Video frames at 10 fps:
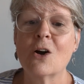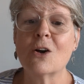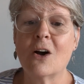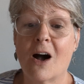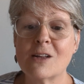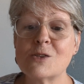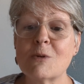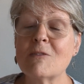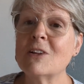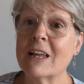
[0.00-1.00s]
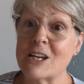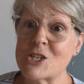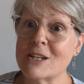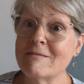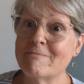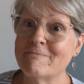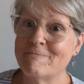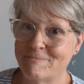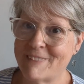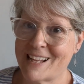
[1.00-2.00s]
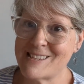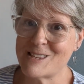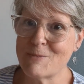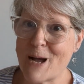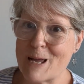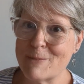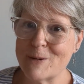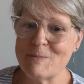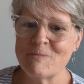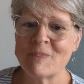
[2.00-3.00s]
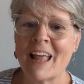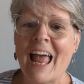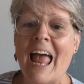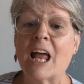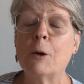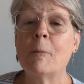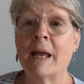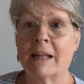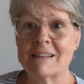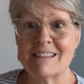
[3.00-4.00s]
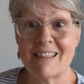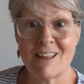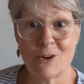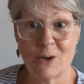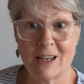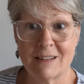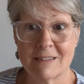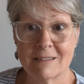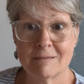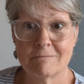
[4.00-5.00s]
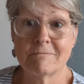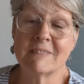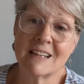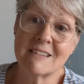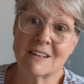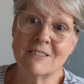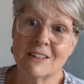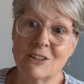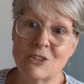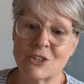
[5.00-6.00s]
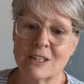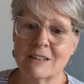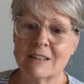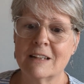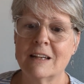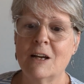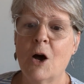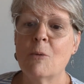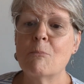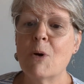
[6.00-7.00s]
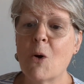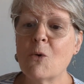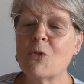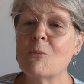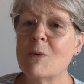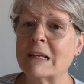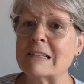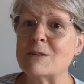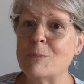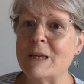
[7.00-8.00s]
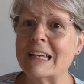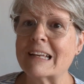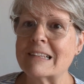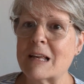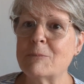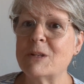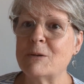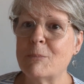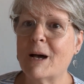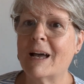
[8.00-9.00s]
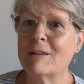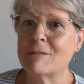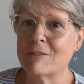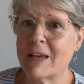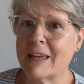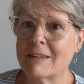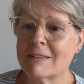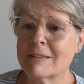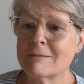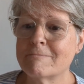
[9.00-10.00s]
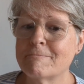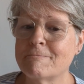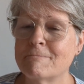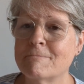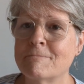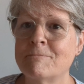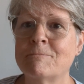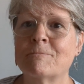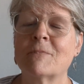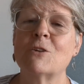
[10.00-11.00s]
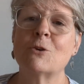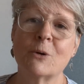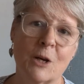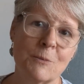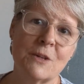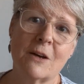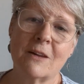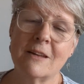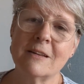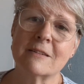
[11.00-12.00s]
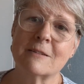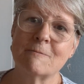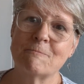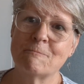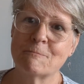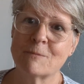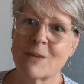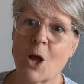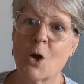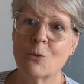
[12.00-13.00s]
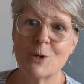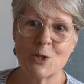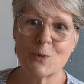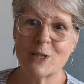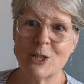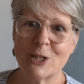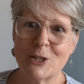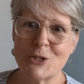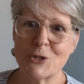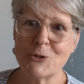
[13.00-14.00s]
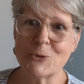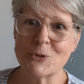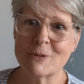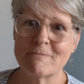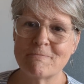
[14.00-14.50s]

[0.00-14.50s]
God's revelation, that's the Bible, and man's theories, that's evolution. Both must be accepted by faith. So it comes down to this. Which one are you going to choose?